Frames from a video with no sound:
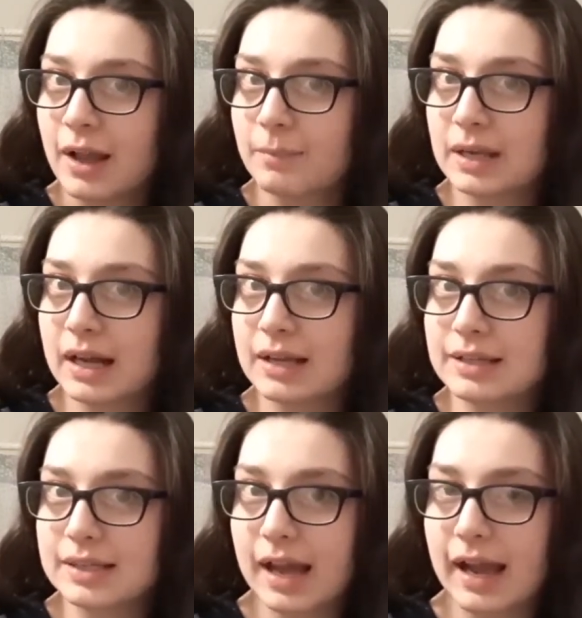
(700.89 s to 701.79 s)

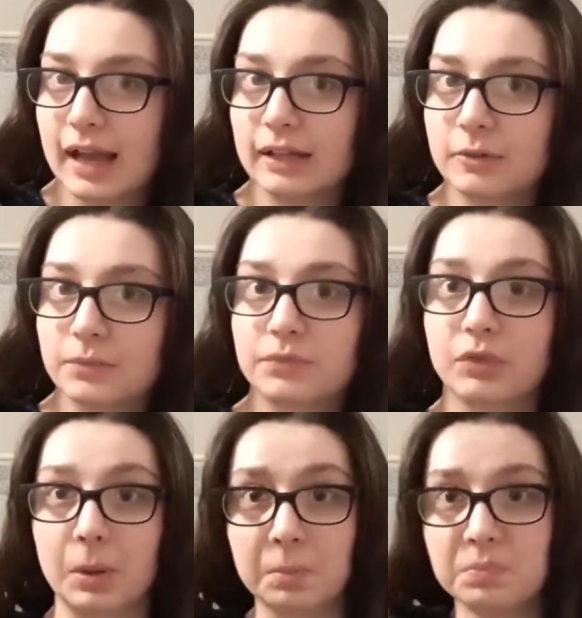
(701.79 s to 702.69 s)
because I had,
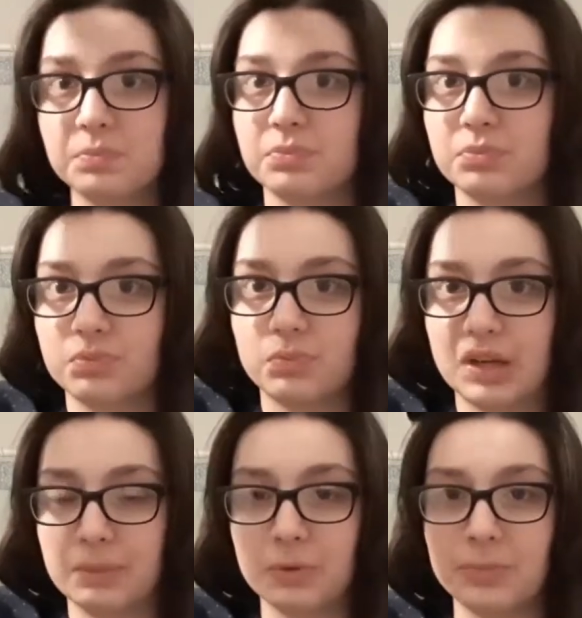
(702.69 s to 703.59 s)
from
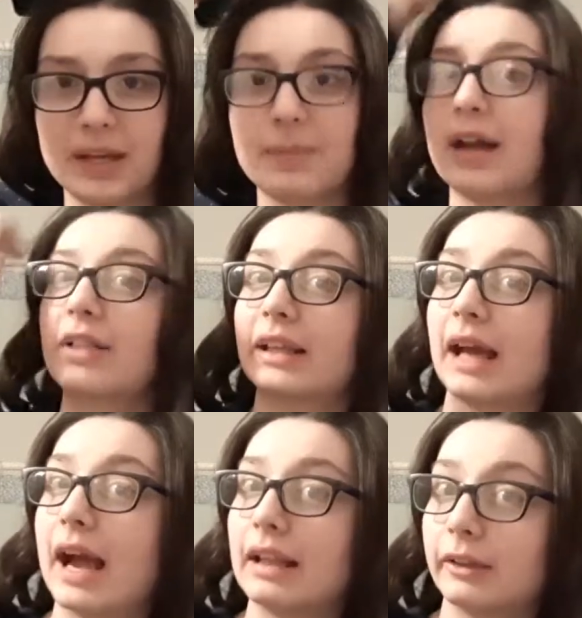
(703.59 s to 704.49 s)
when I pulled my hair back like
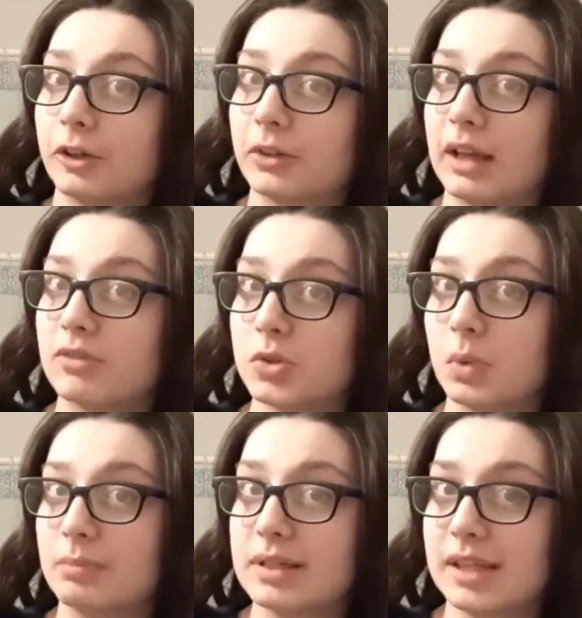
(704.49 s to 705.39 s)
that, I literally had this
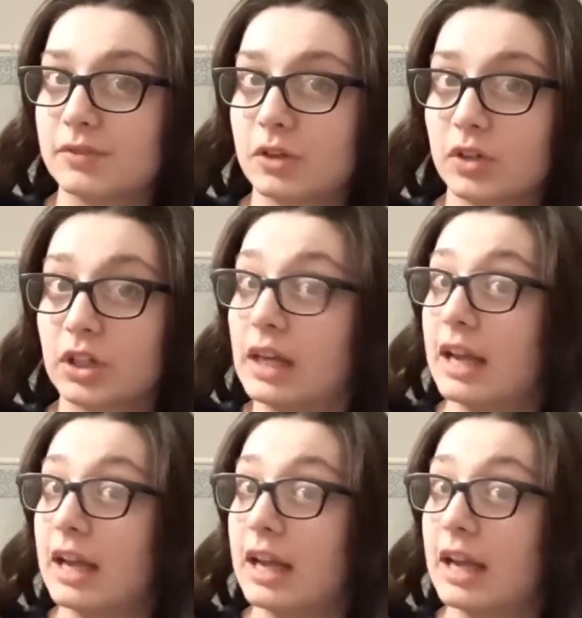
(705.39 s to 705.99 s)
one piece left over.